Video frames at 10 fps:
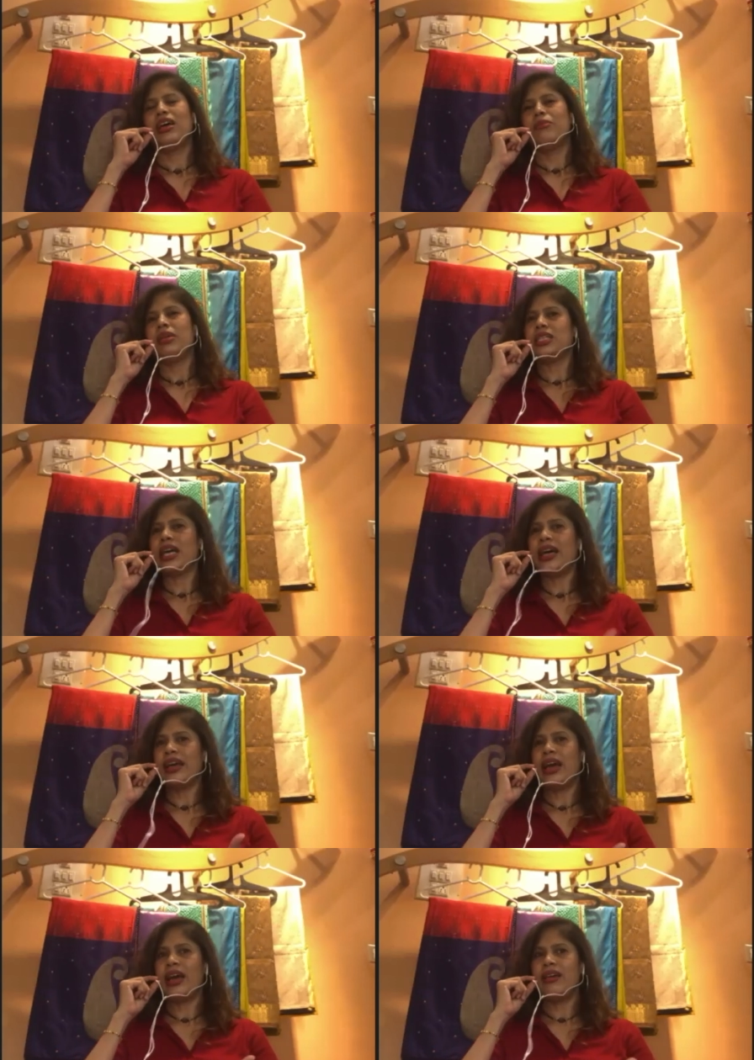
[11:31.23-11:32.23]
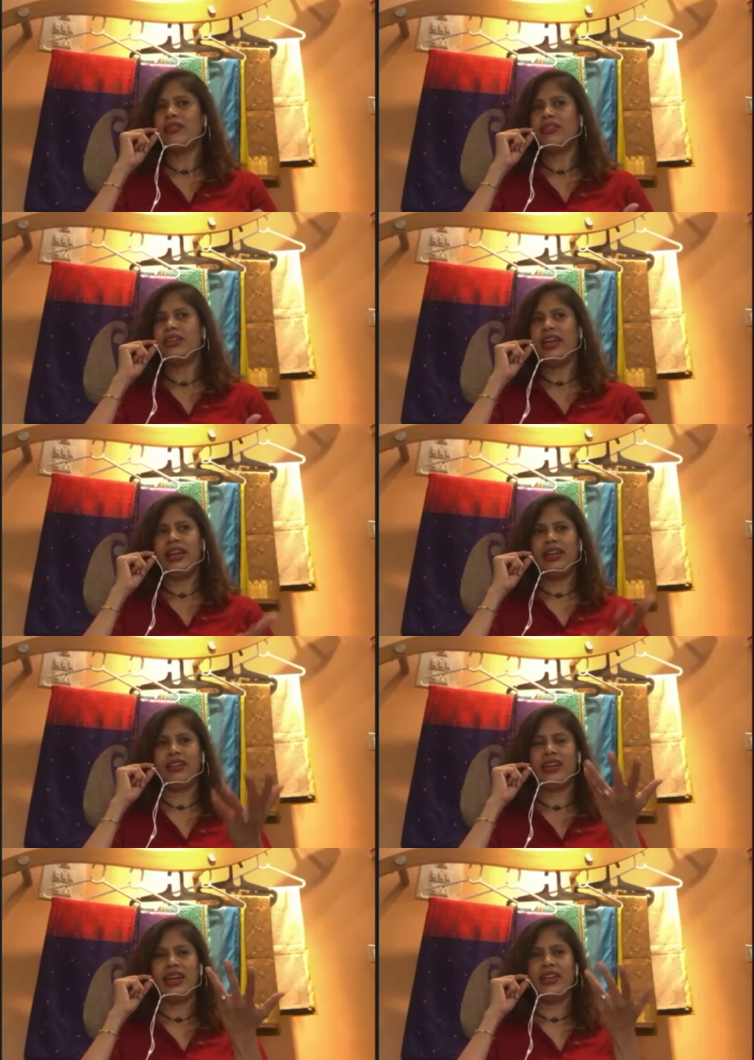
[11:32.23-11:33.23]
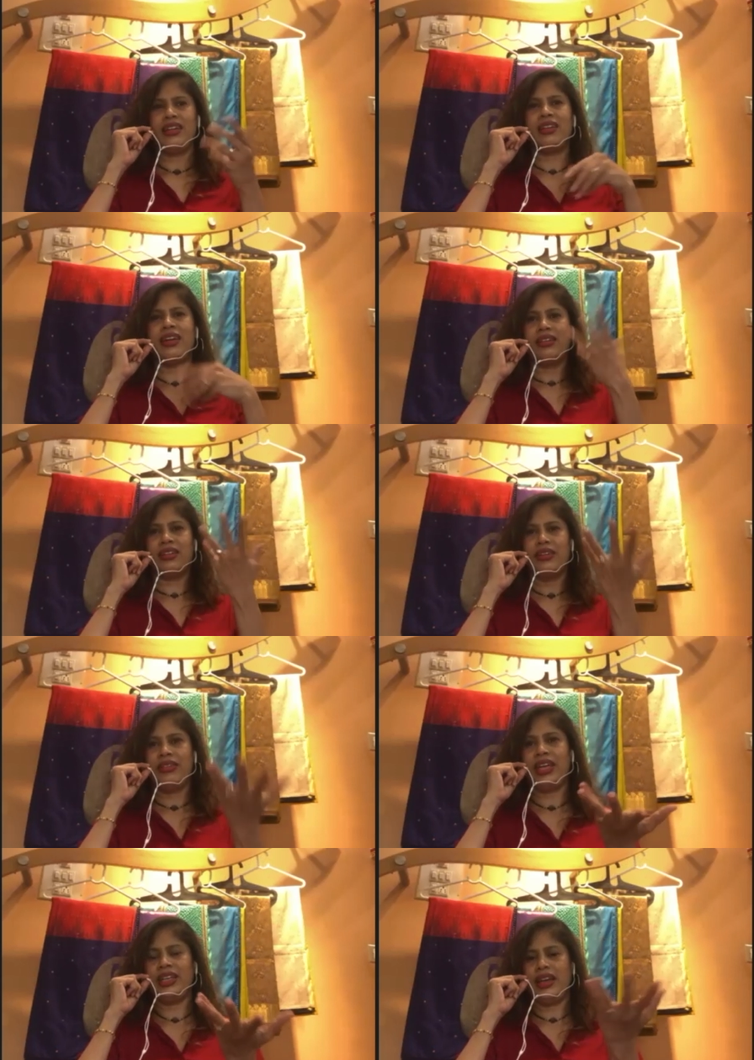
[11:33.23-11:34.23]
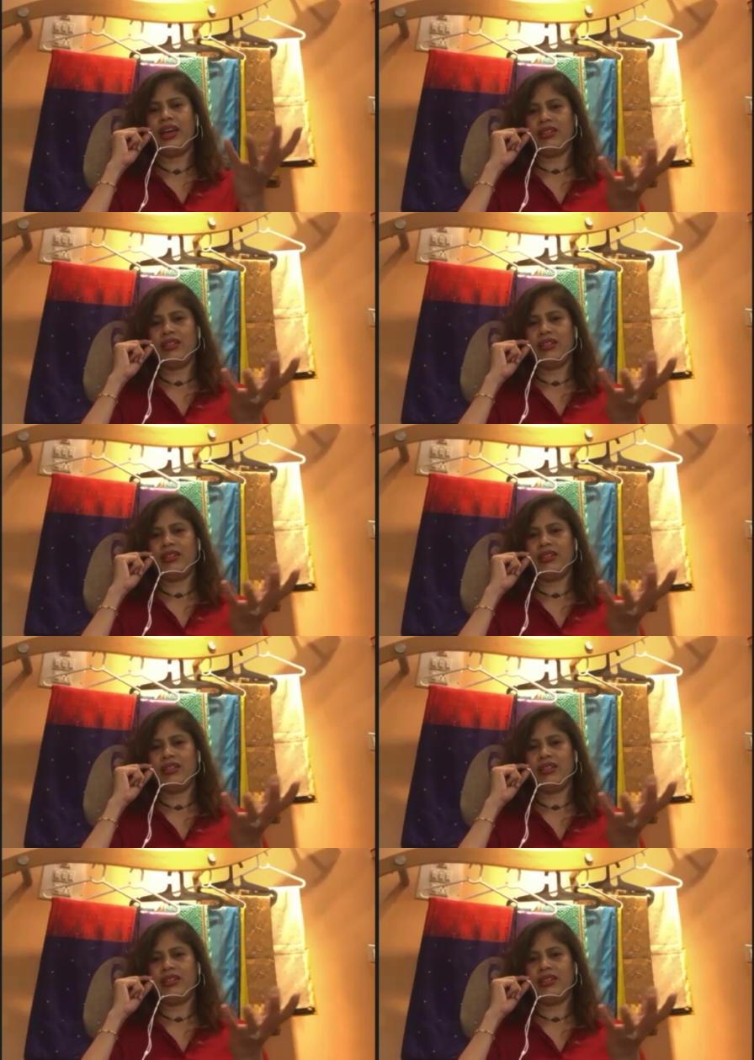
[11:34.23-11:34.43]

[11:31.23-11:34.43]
Because I have a feeling, and the way they